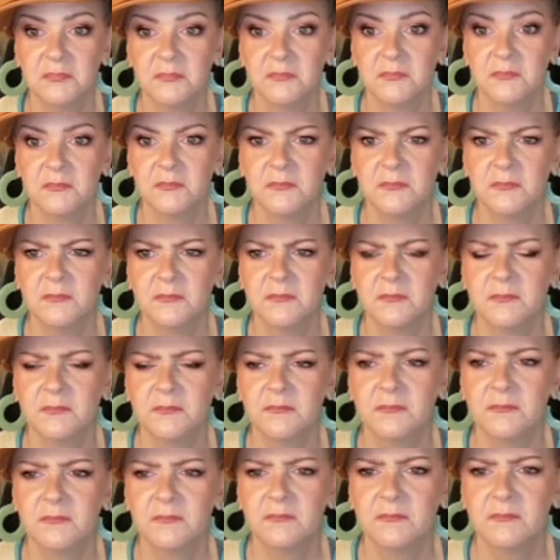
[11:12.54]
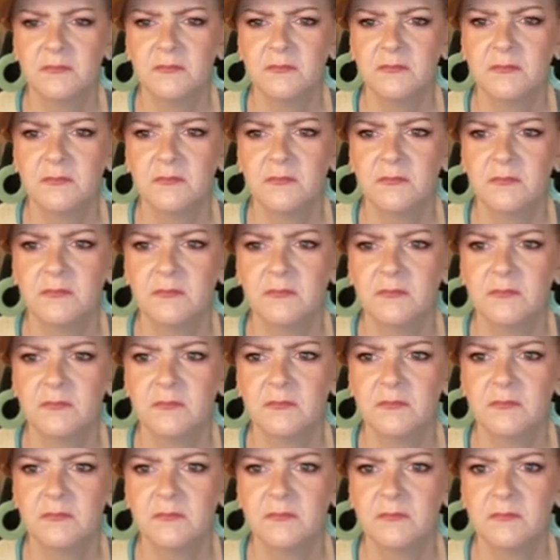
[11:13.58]

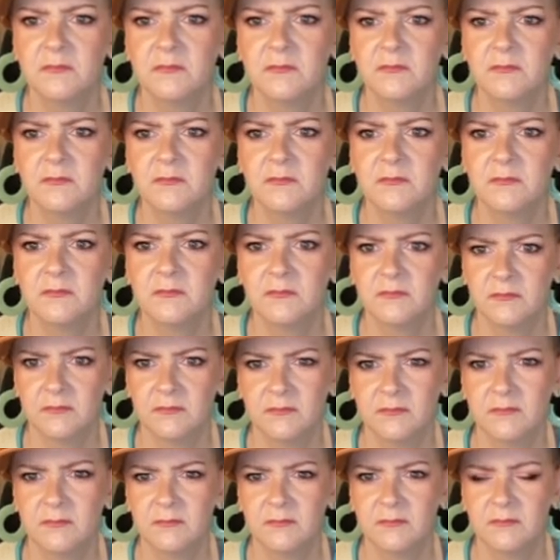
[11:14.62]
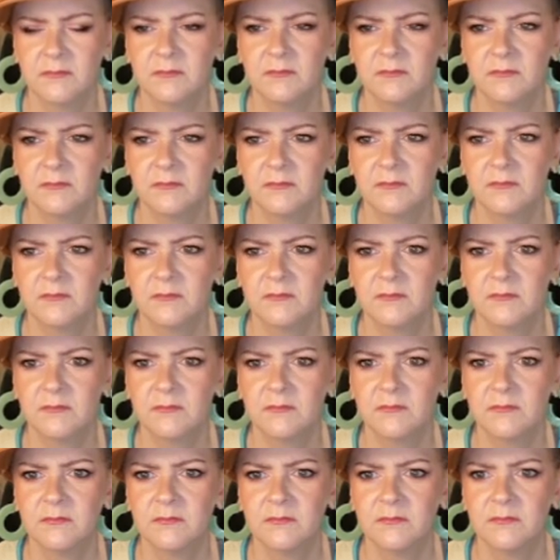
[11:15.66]

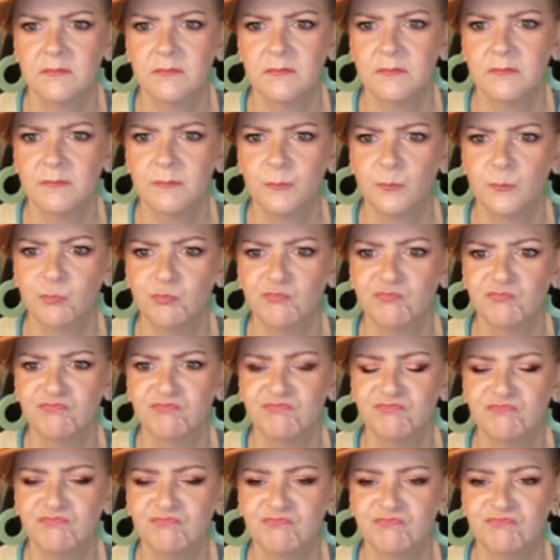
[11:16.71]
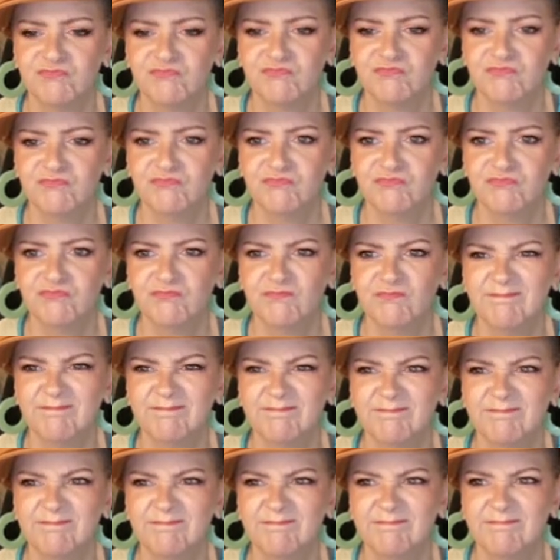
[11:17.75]

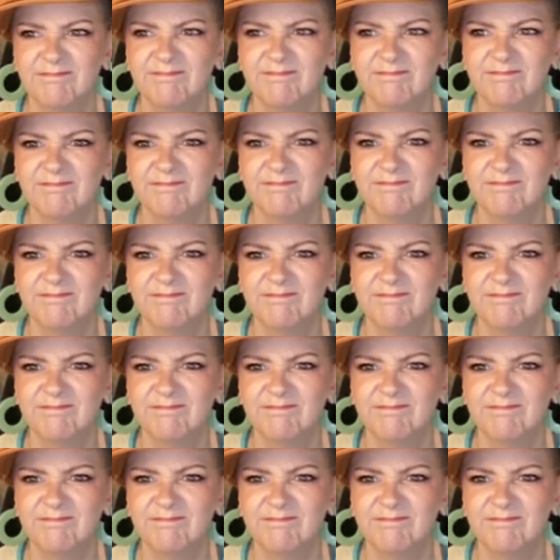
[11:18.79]
No words are spoken by the person on screen.